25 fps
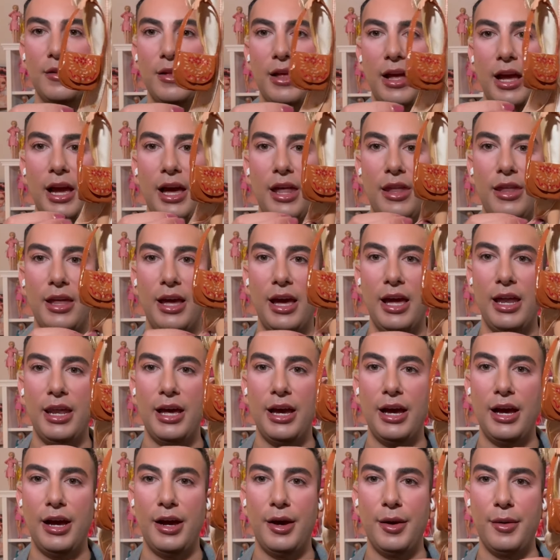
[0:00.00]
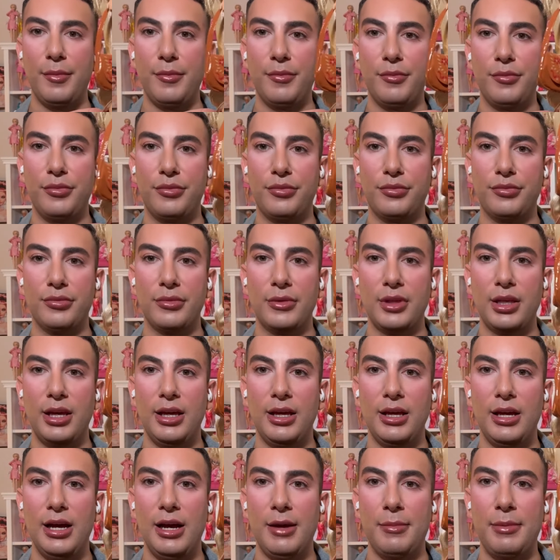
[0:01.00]
And then
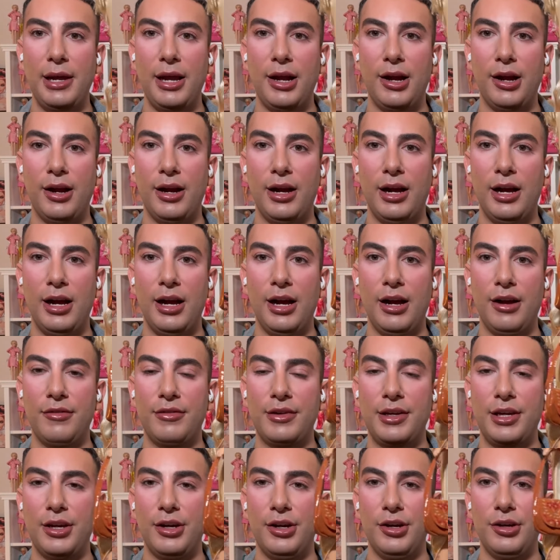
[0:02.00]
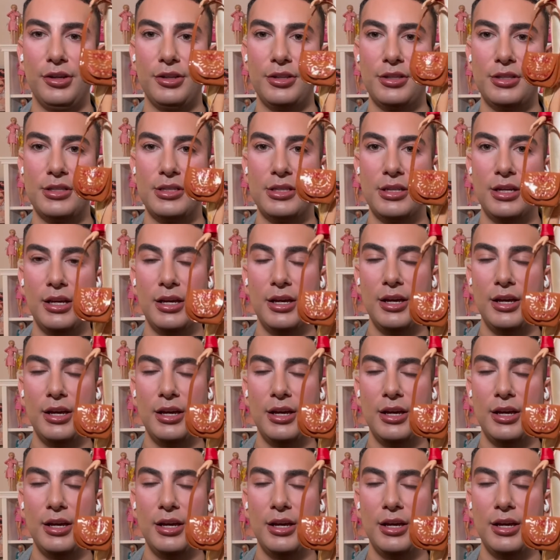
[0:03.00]
a pair of heels.